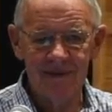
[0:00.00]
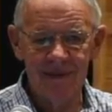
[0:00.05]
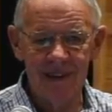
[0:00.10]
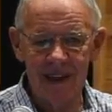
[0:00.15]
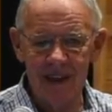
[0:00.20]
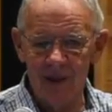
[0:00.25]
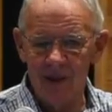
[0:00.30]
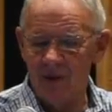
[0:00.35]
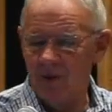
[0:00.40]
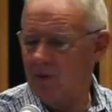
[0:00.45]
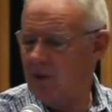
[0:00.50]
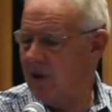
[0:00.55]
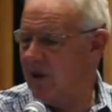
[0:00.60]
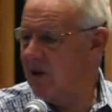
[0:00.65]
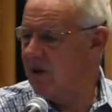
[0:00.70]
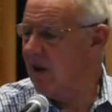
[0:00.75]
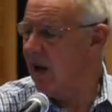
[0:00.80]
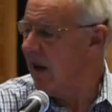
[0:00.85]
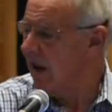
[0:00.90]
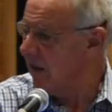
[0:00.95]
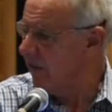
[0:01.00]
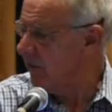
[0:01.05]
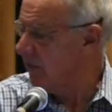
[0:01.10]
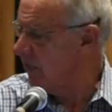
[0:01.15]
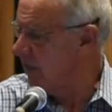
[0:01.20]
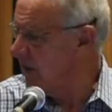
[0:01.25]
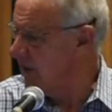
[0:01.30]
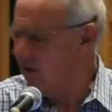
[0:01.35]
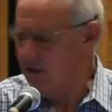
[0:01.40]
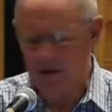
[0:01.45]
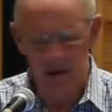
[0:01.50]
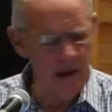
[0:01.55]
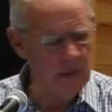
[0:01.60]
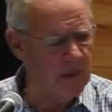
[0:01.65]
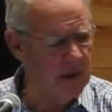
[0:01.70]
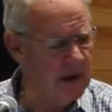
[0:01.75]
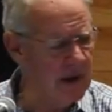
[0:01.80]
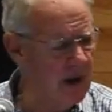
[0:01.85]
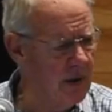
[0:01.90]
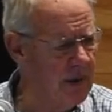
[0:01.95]
That's what it is. I had a friend,
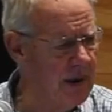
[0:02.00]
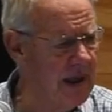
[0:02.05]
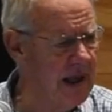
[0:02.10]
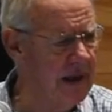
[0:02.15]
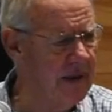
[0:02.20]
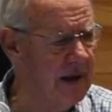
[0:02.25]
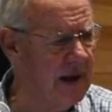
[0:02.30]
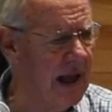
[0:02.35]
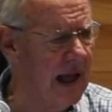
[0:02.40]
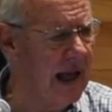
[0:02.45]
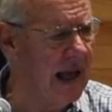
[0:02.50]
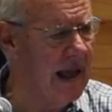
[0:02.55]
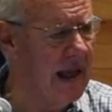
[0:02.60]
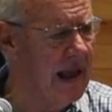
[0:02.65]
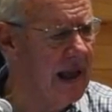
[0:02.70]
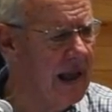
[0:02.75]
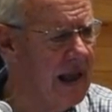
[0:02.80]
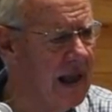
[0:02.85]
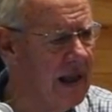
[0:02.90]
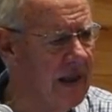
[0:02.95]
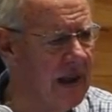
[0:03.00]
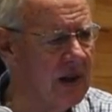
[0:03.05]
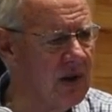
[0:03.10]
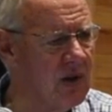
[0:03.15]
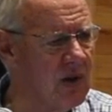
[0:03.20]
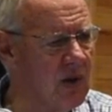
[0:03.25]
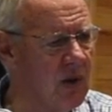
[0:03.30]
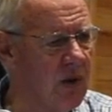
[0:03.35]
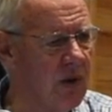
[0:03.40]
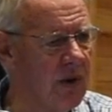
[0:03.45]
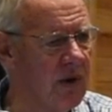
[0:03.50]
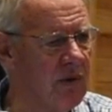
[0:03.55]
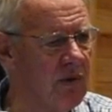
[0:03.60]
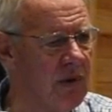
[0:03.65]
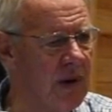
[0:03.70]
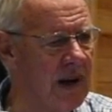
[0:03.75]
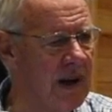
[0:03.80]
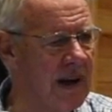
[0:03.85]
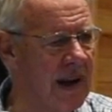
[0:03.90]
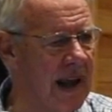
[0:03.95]
someone told me the other day, they saw it
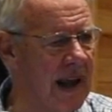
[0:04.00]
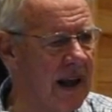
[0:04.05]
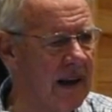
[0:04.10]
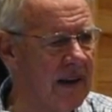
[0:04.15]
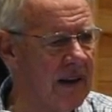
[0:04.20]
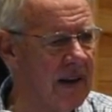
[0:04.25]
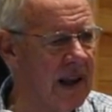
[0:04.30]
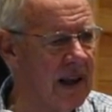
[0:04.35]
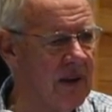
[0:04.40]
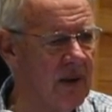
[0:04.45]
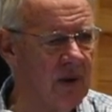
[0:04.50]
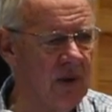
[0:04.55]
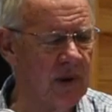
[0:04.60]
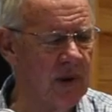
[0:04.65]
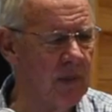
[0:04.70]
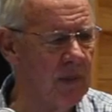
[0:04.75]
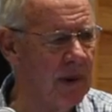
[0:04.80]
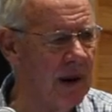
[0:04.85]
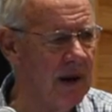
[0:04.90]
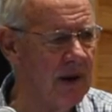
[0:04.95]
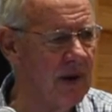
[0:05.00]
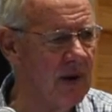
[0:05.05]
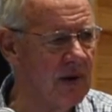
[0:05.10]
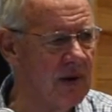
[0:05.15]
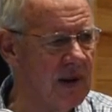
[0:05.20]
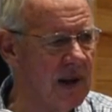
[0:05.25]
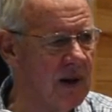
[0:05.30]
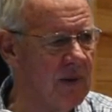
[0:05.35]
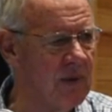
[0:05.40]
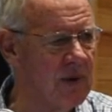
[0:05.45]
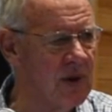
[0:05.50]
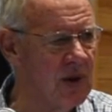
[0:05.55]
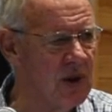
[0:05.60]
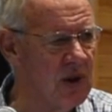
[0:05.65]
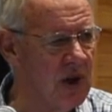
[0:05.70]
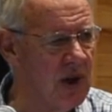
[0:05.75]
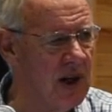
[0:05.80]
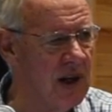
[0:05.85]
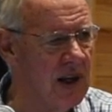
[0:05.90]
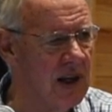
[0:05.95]
written out and they thought the bloke who did it was a
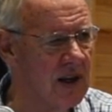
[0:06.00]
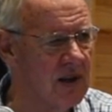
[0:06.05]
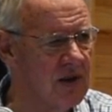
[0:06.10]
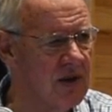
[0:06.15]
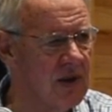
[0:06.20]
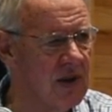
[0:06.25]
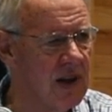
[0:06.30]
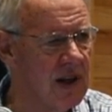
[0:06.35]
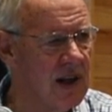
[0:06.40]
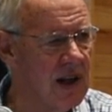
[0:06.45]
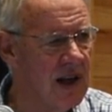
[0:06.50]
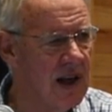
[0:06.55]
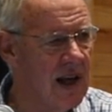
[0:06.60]
genius.